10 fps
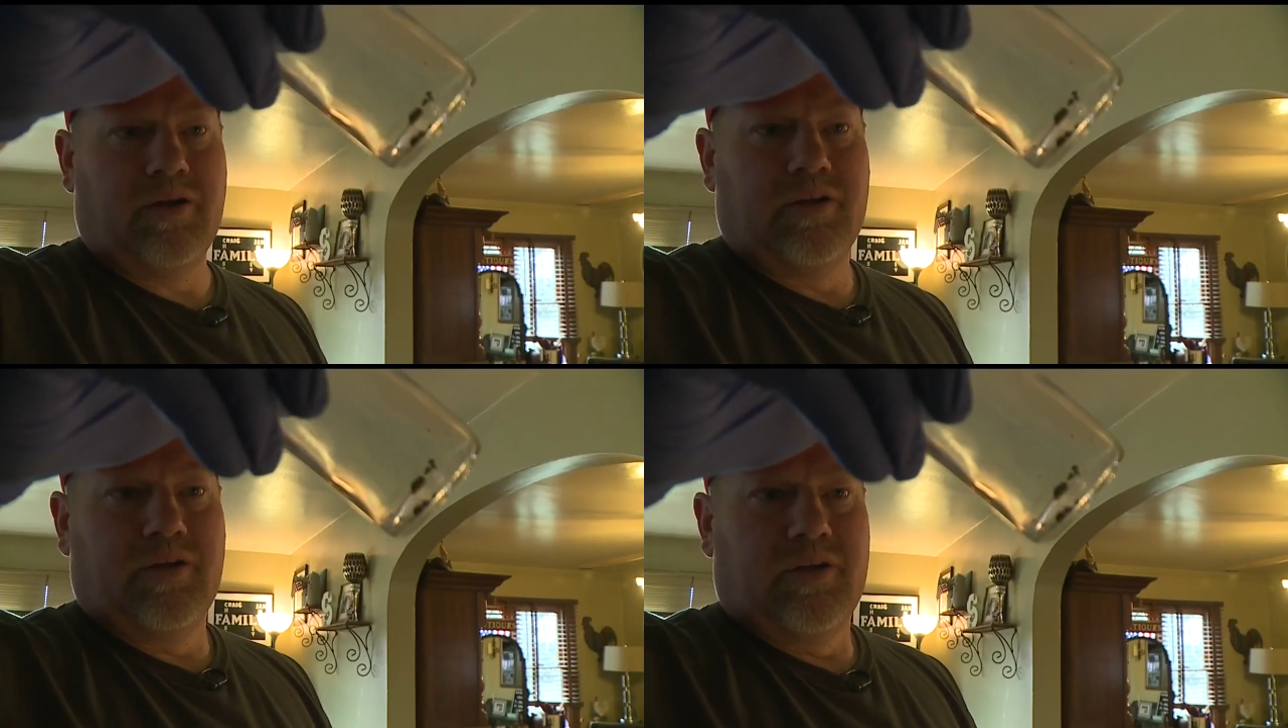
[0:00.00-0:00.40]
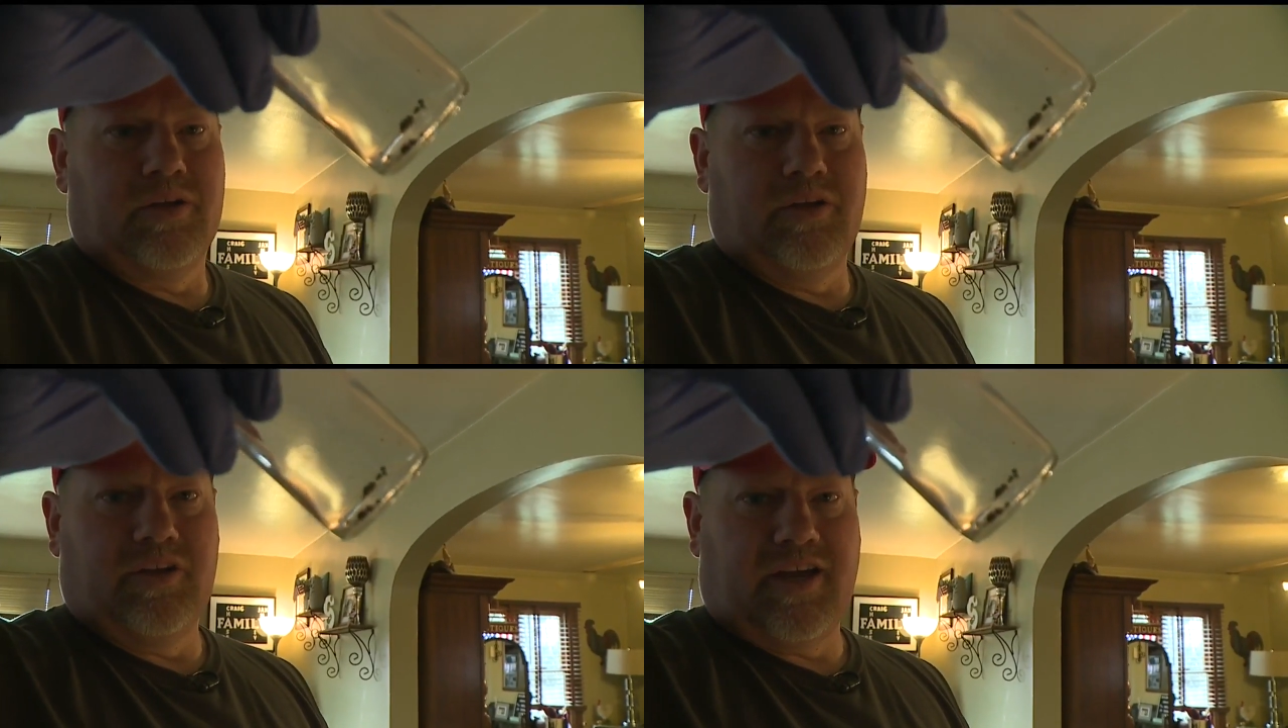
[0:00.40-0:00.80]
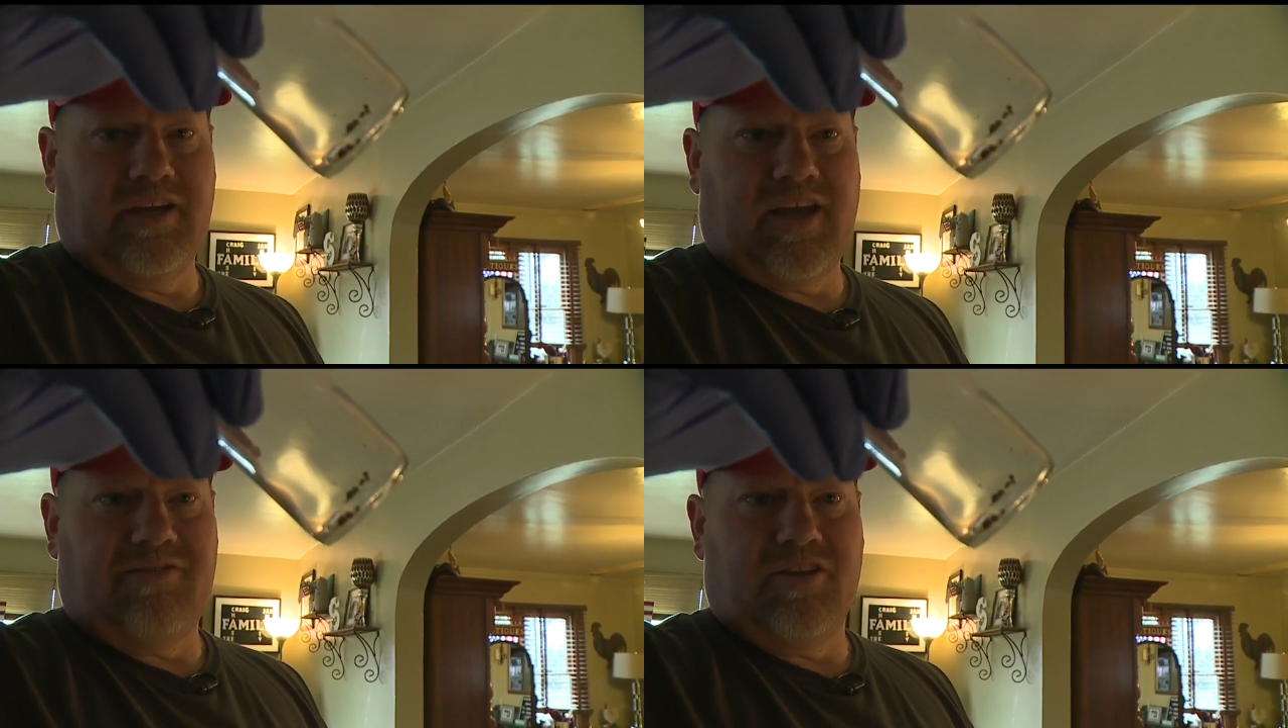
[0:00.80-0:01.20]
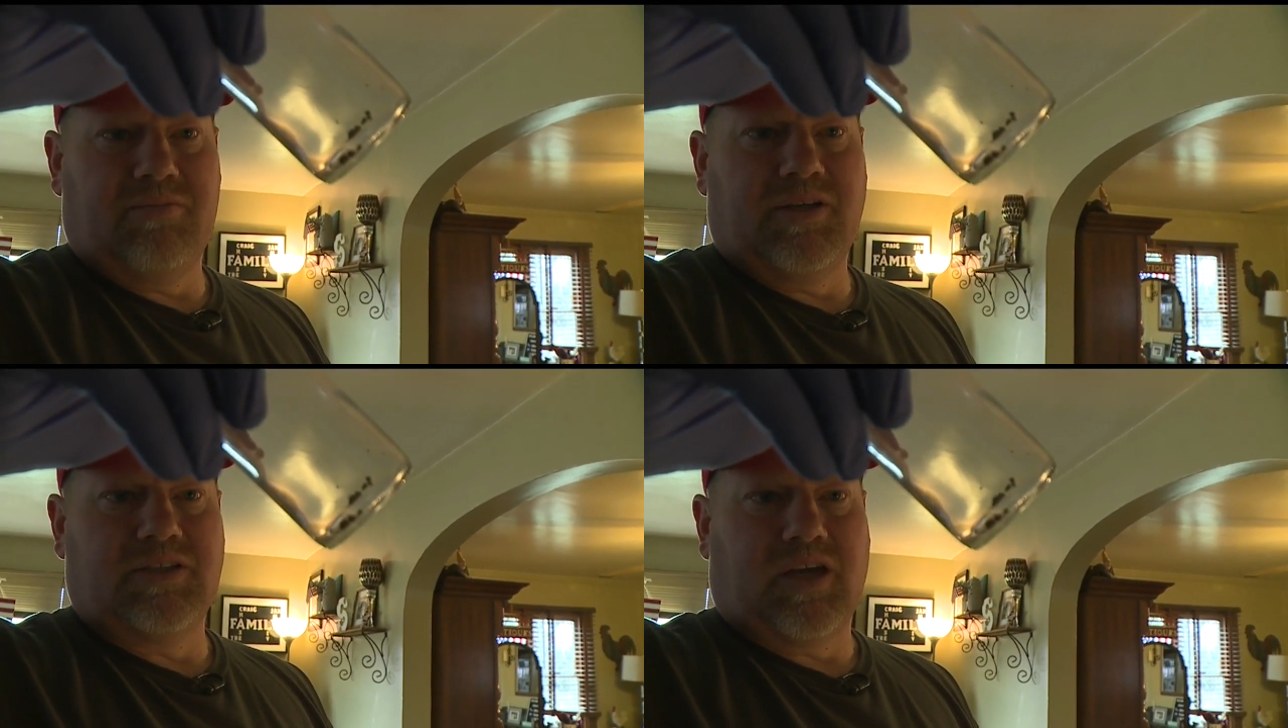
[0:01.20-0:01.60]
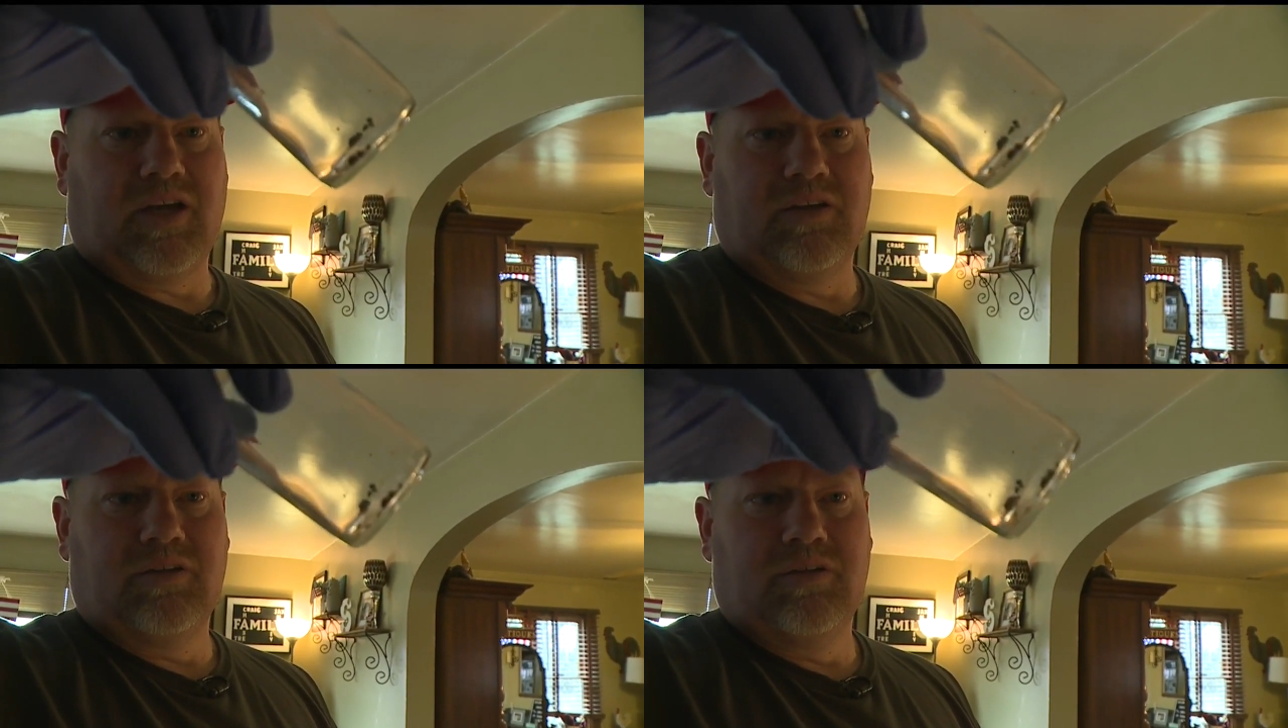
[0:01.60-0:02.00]
Gramsci says most folks don't
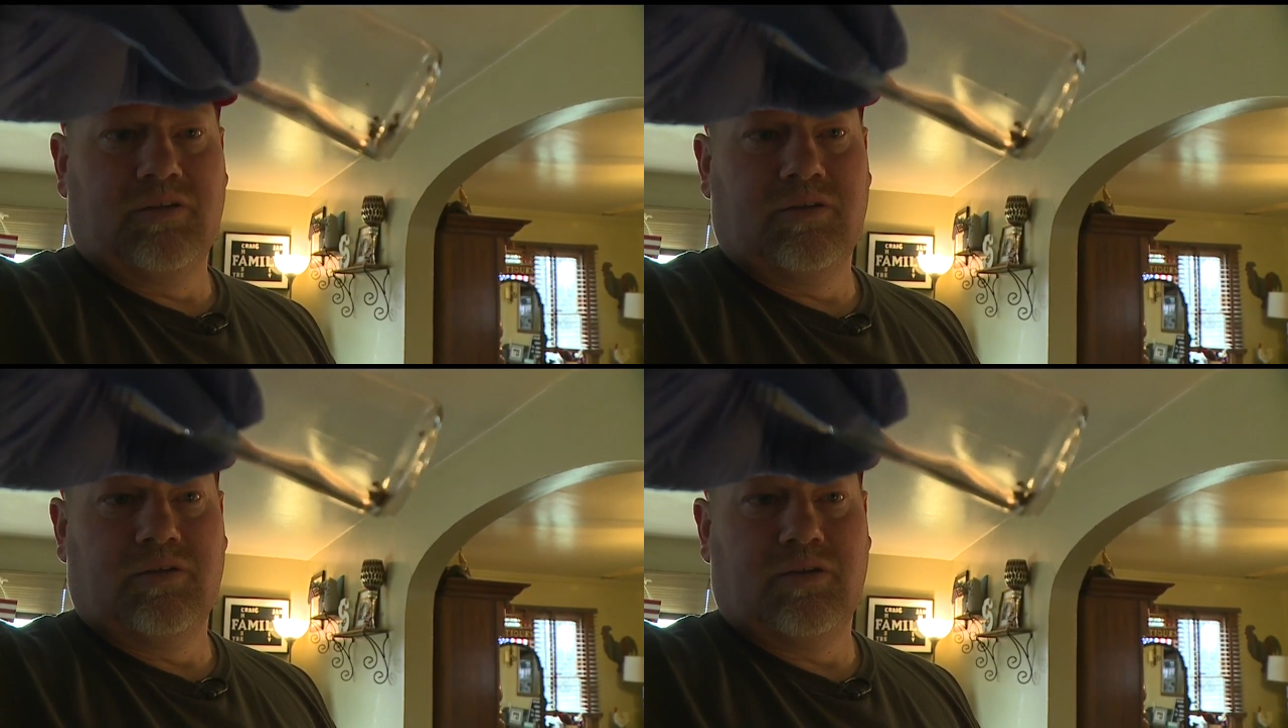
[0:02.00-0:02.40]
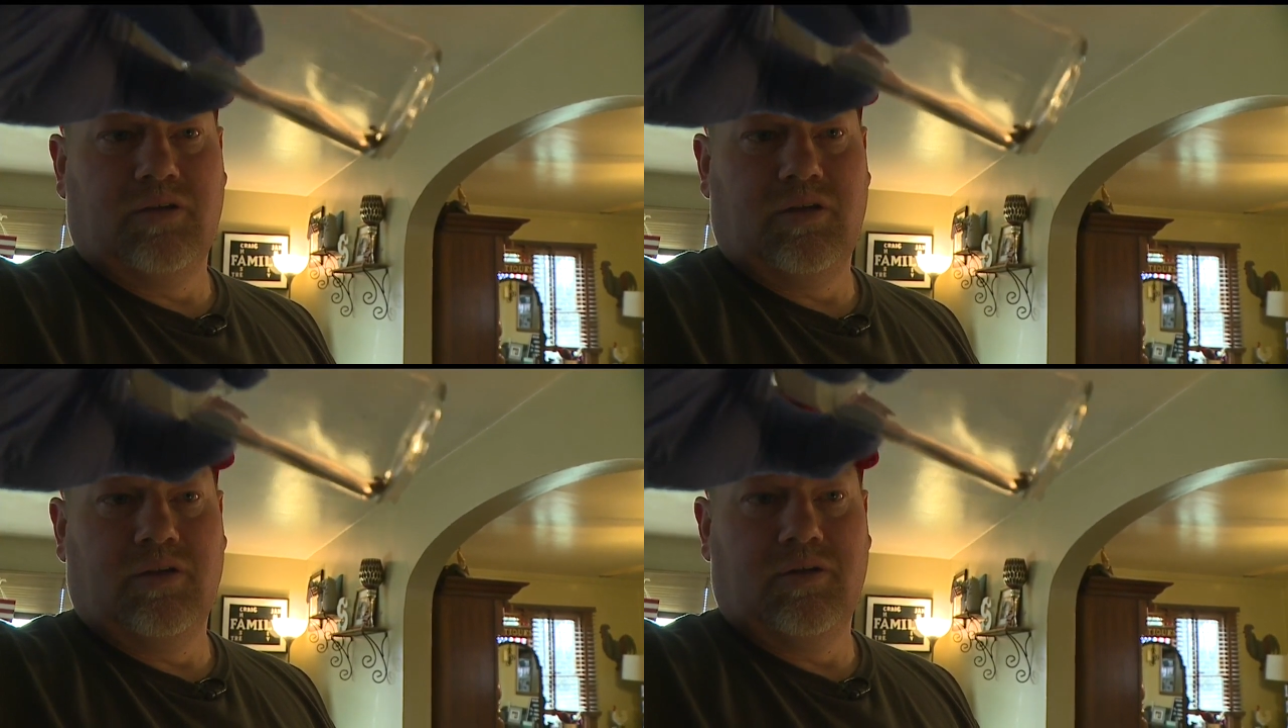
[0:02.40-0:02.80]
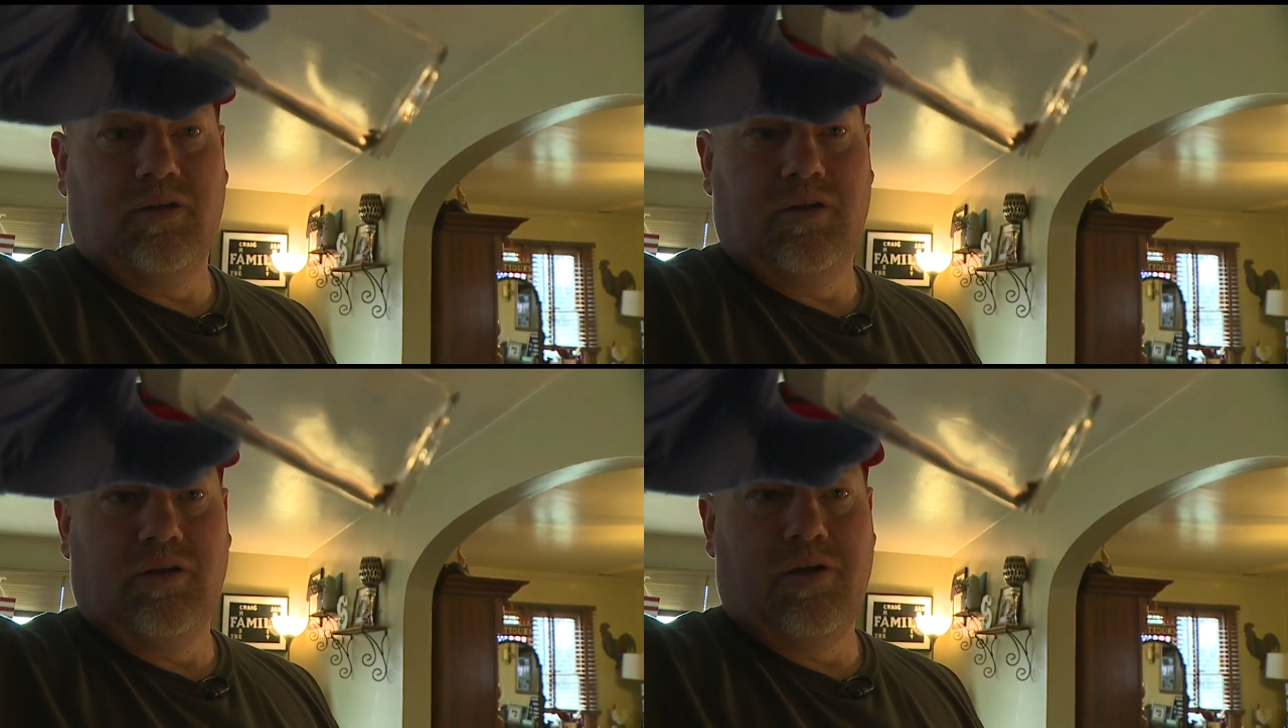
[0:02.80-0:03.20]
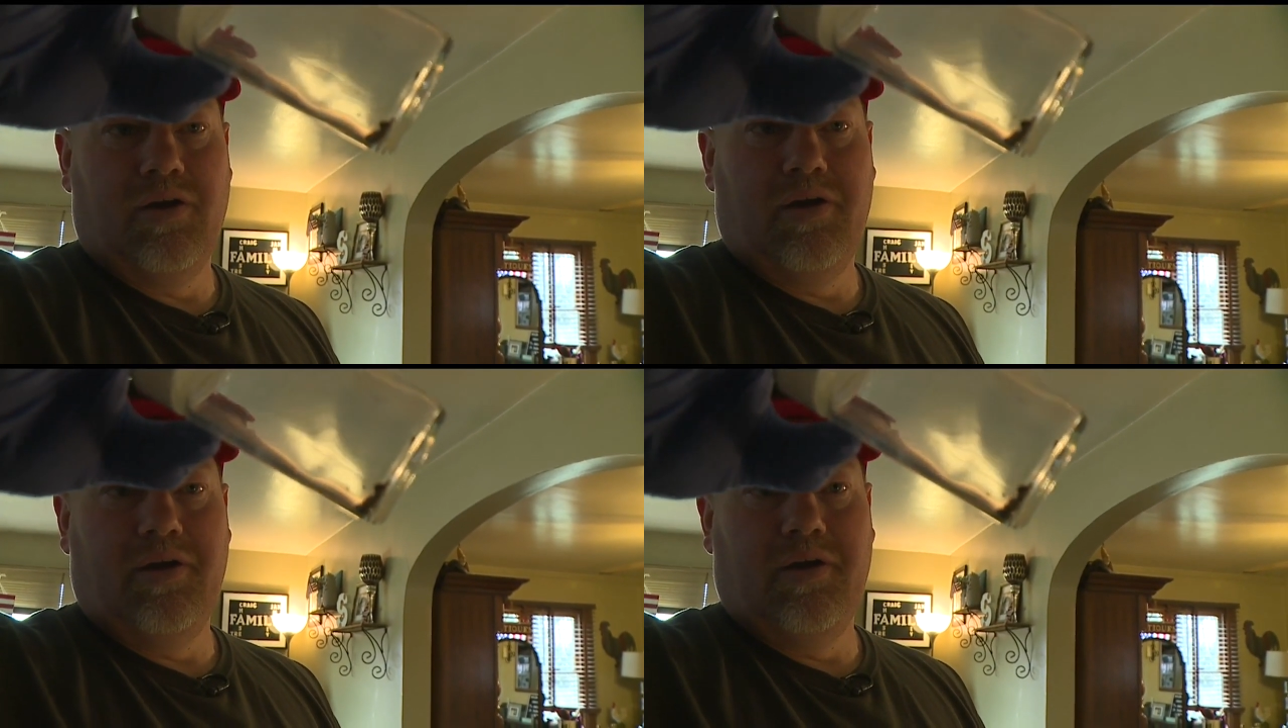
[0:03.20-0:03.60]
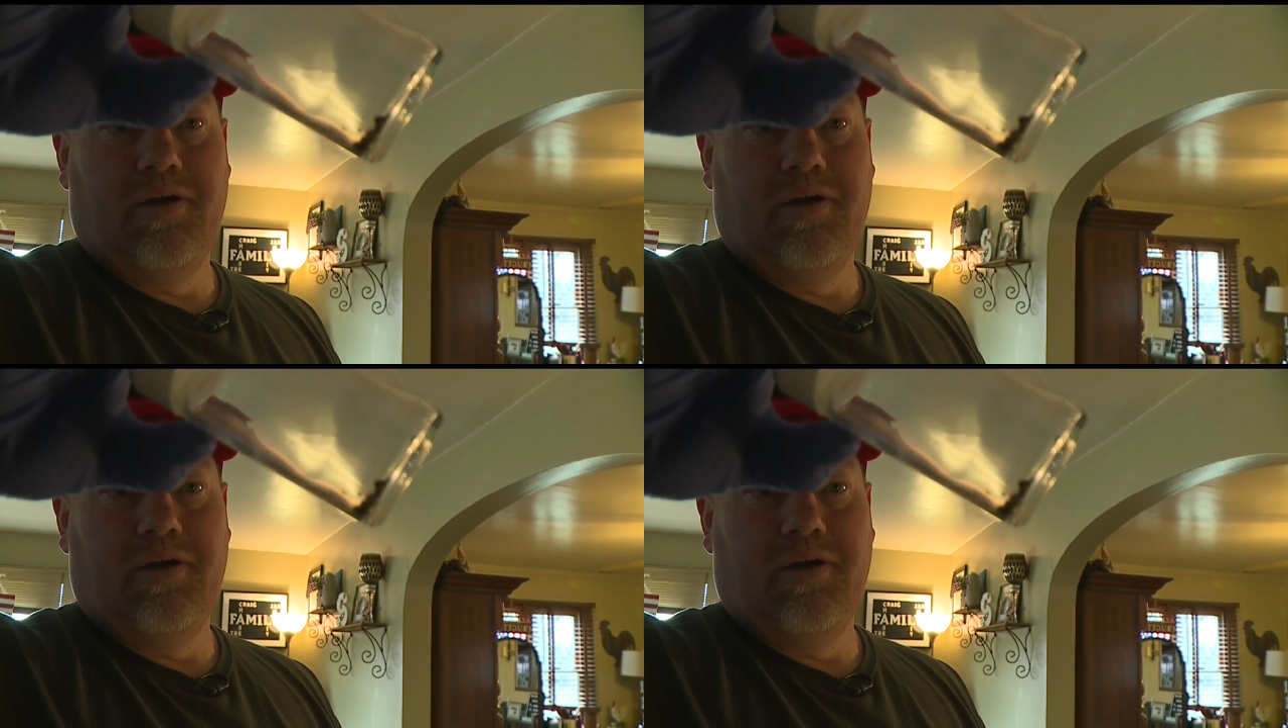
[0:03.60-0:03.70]
know they have them till they get bit.